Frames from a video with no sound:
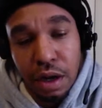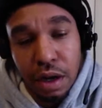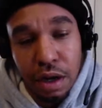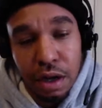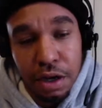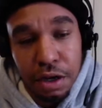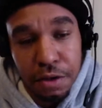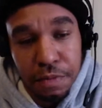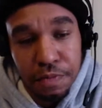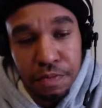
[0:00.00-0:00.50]

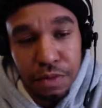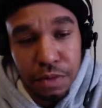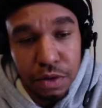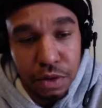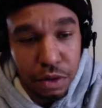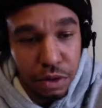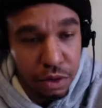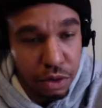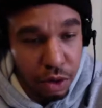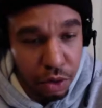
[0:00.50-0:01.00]
Um,
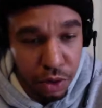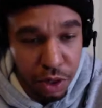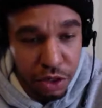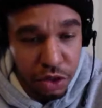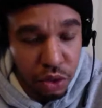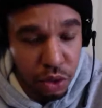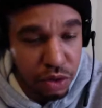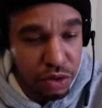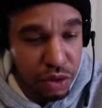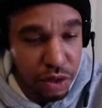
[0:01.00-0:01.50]

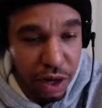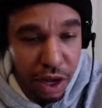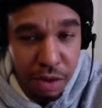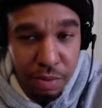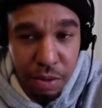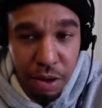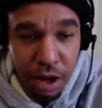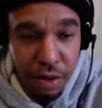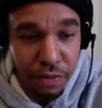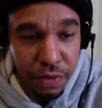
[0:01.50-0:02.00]
donate towards a
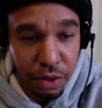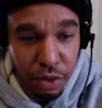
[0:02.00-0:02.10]
nonprofit.